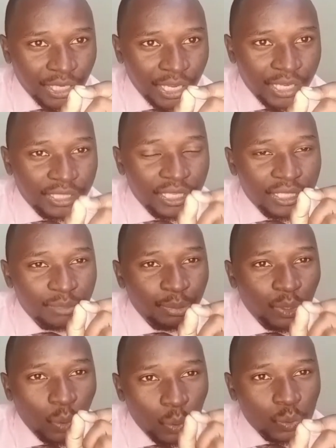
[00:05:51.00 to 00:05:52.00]
it is
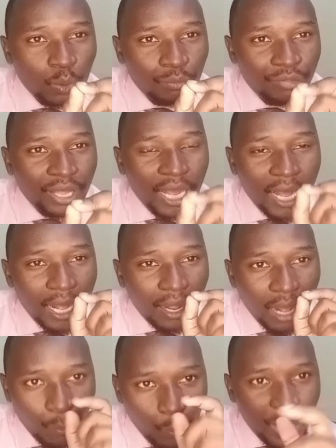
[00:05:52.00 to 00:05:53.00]
because of the
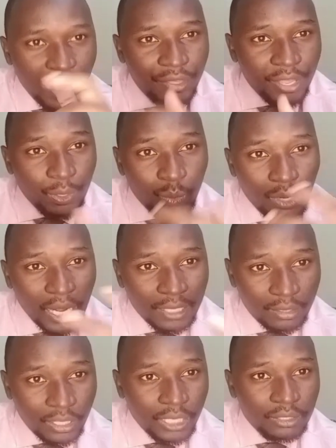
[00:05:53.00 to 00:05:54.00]
way they look
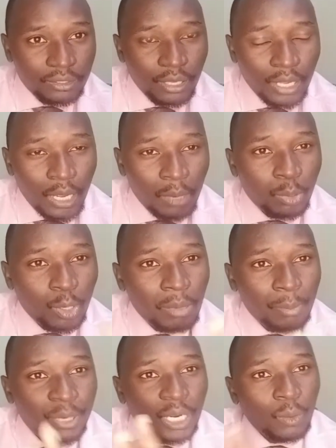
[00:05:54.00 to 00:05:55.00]
at things
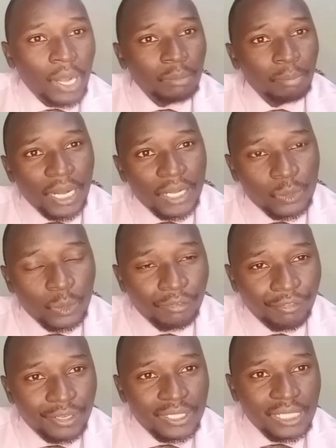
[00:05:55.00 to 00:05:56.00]
probably one person
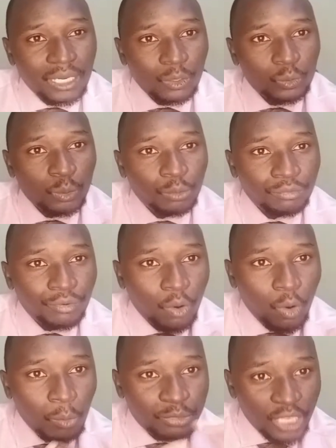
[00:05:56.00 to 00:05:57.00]
faced a lot of
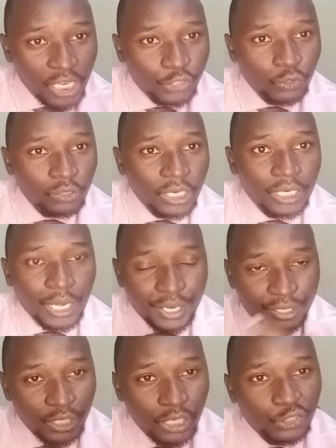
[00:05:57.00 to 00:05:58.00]
objection and
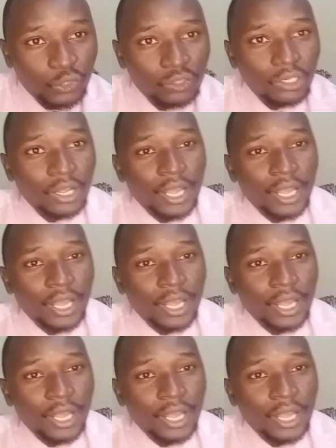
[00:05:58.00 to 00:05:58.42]
rejection